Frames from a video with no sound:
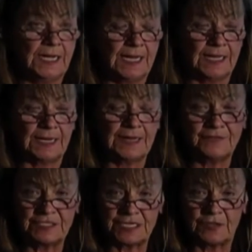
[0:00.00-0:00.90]
And I
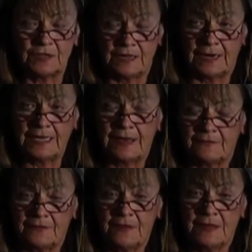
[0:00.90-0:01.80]
have to tell you that I
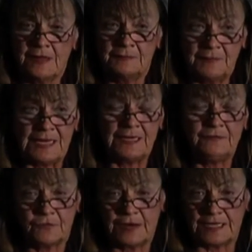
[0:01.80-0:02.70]
have many
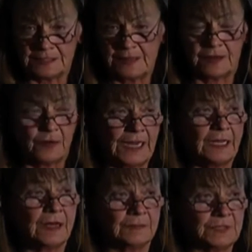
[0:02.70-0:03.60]
friends that are
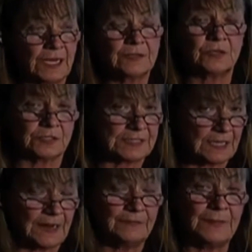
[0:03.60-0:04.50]
ACOM doctors
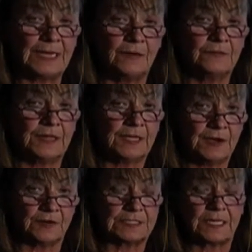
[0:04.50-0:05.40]
that I've made over the
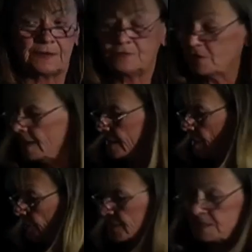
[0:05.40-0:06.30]
years that have tried to
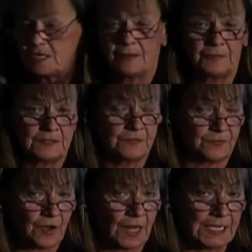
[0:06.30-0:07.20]
help to stop this
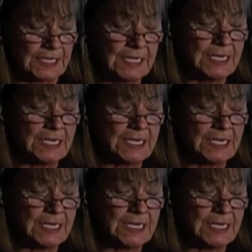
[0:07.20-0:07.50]
fraud.